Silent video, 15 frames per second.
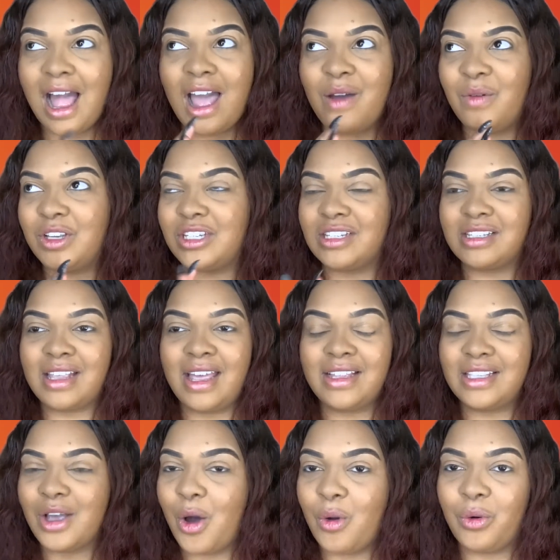I was just like
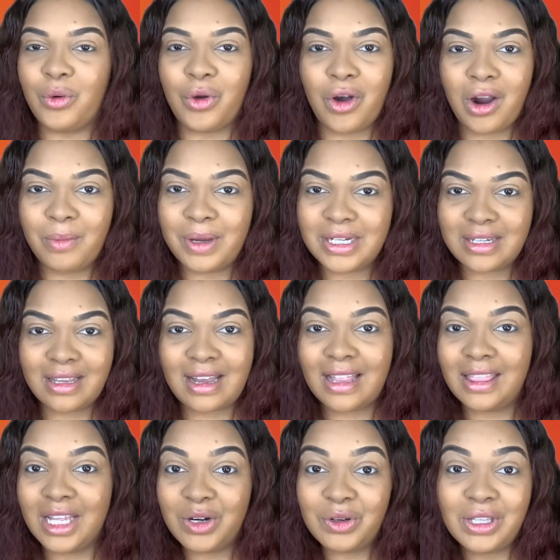total garbage. Like I
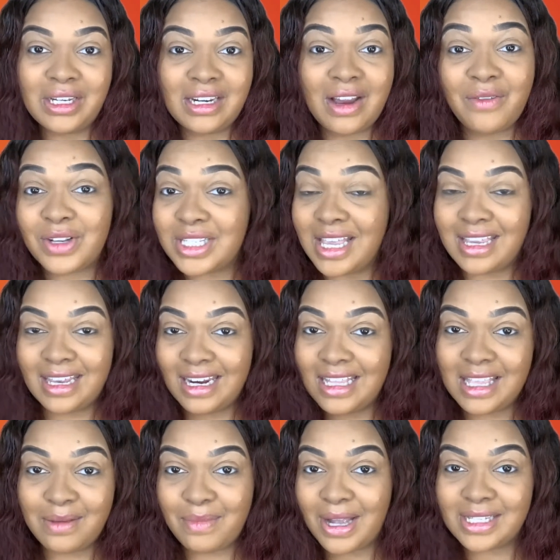literally never take
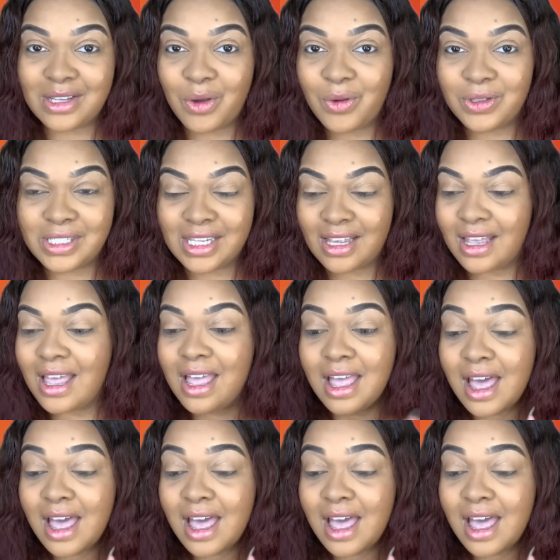anything back to Ulta.